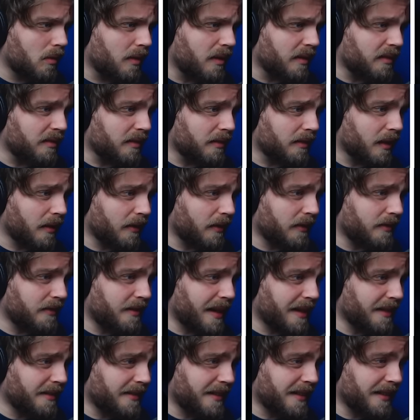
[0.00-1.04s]
There's another
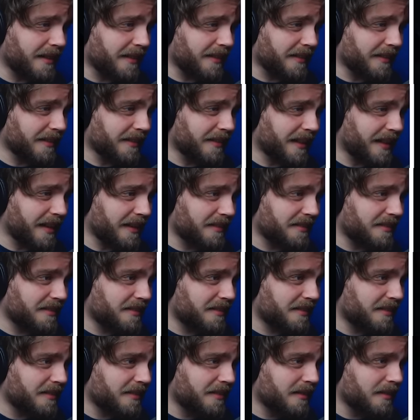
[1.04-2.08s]
dead deer.
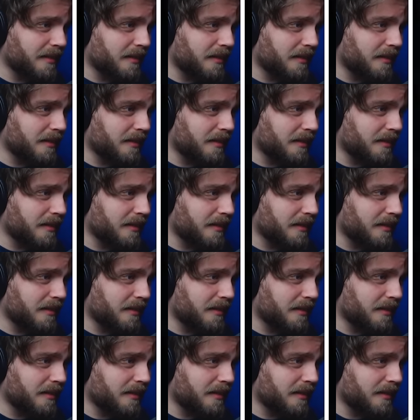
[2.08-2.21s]
That's